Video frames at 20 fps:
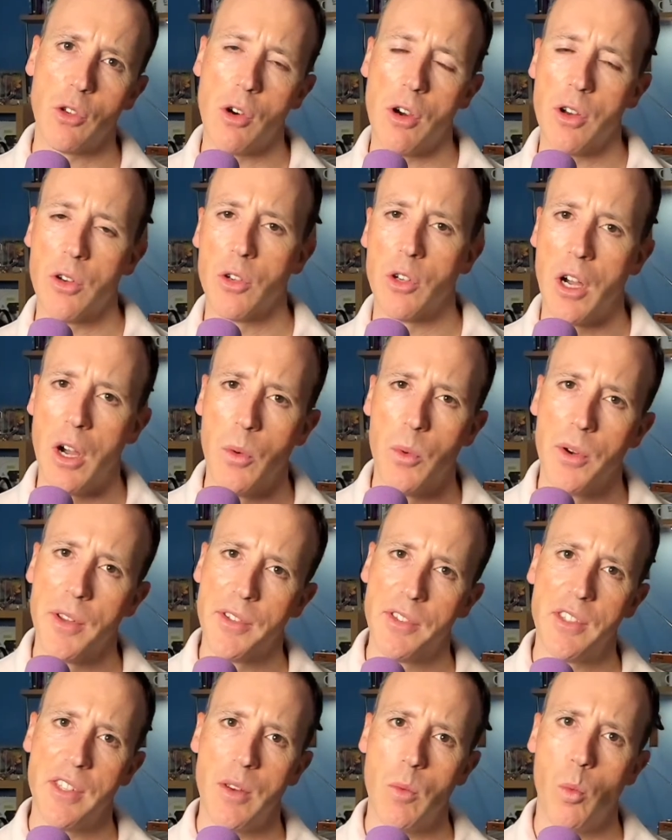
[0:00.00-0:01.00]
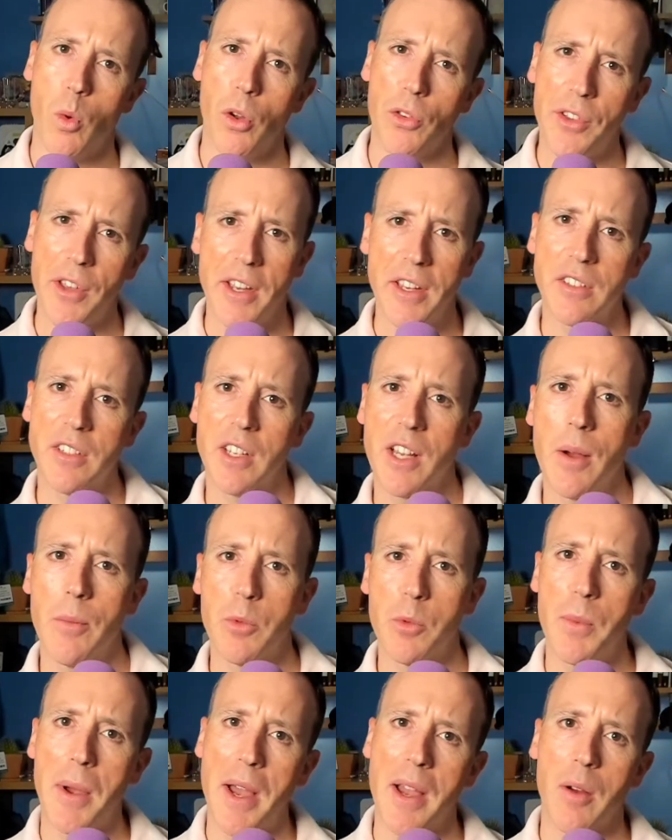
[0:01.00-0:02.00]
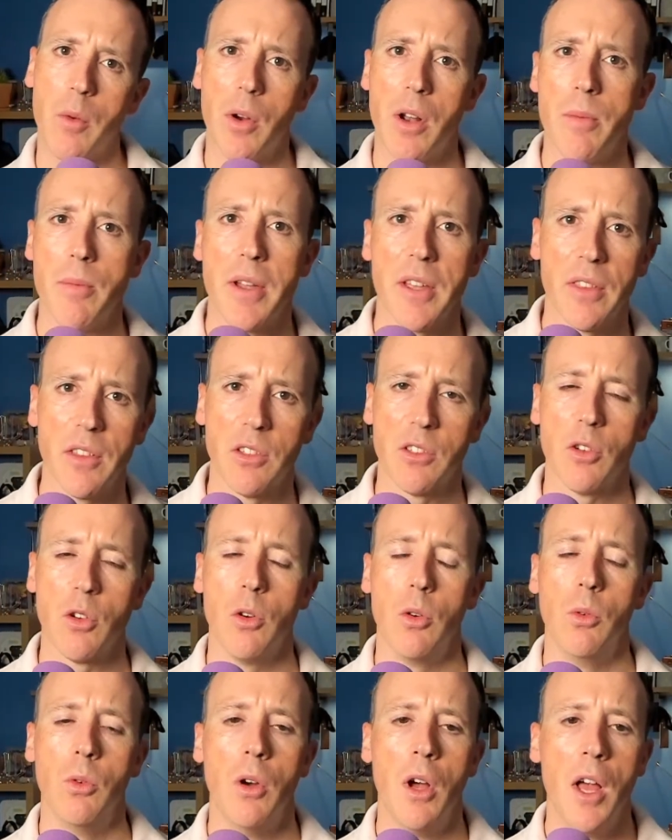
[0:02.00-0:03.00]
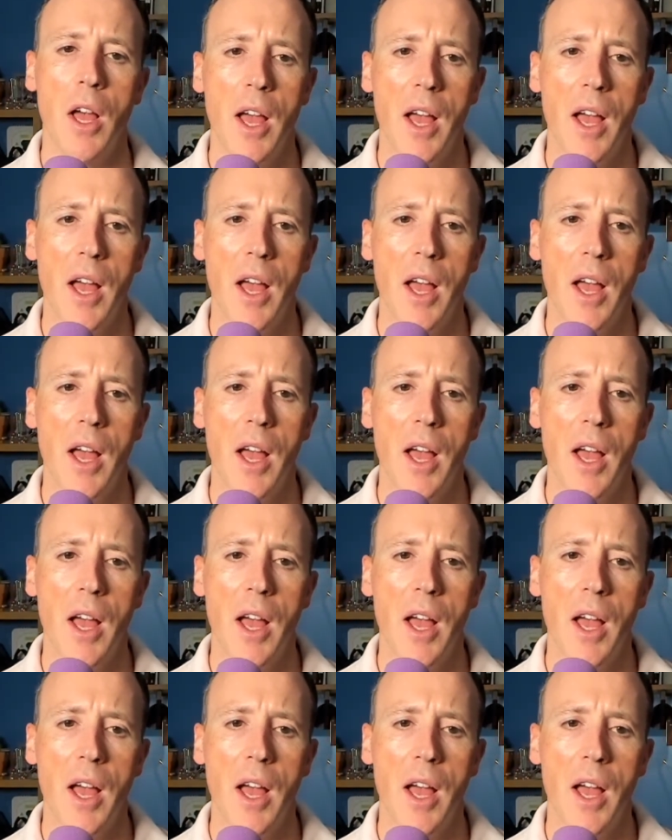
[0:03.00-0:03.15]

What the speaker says: or I want to see what data comes back when I make this call.